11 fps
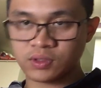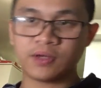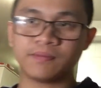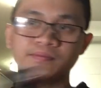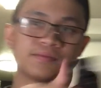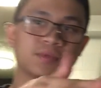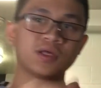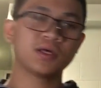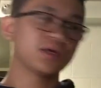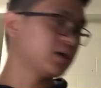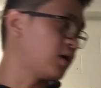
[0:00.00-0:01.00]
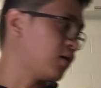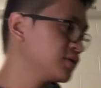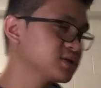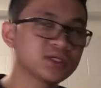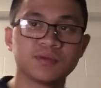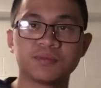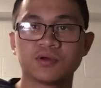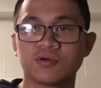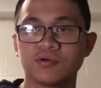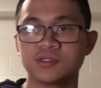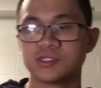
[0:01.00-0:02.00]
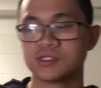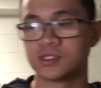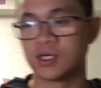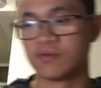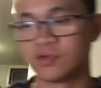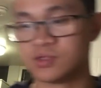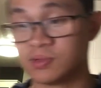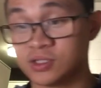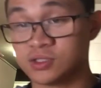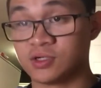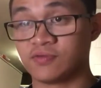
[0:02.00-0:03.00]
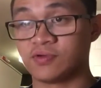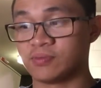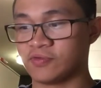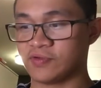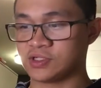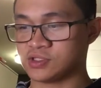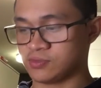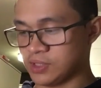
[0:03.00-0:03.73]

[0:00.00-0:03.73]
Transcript: Okay. Always keep your quizzes together, especially if your professor